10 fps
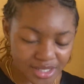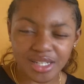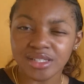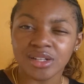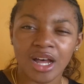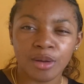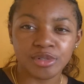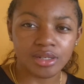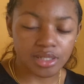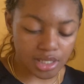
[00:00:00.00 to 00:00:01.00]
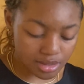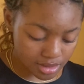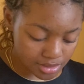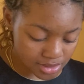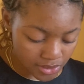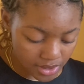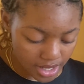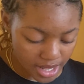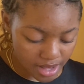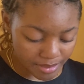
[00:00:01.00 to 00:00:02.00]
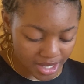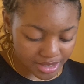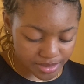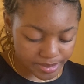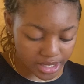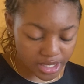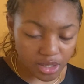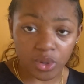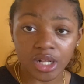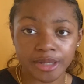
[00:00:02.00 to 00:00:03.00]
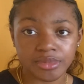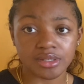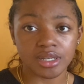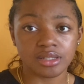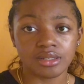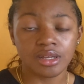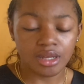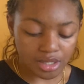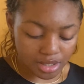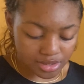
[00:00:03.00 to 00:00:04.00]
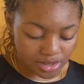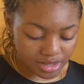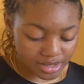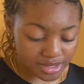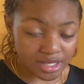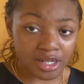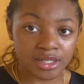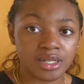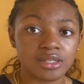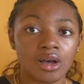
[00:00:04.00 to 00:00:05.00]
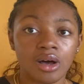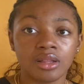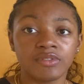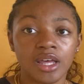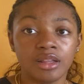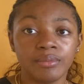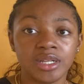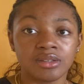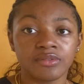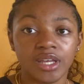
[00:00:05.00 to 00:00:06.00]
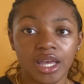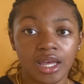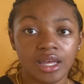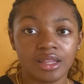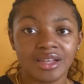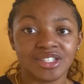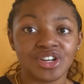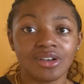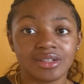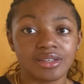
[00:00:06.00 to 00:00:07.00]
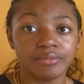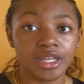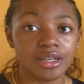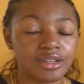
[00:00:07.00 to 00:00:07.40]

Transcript: let's look at option D. So A minus B equal empty sets. So this is telling us all of the elements of A that are not in B.